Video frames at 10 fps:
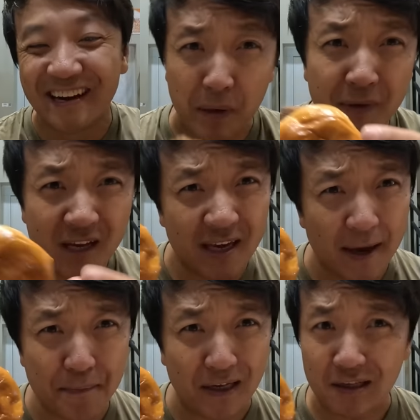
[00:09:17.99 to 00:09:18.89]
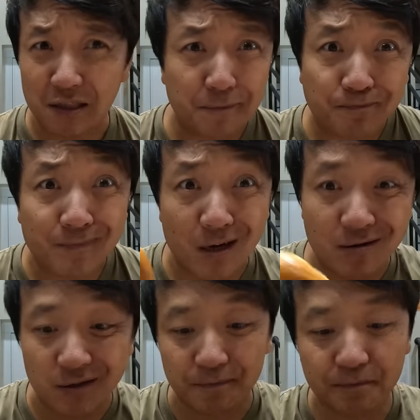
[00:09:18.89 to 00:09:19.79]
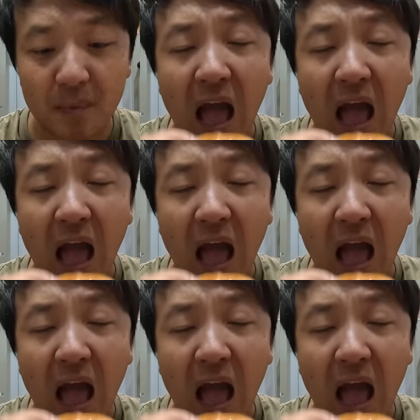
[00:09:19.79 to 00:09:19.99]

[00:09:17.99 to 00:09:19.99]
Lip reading: Maybe a Ken made this, I don't know.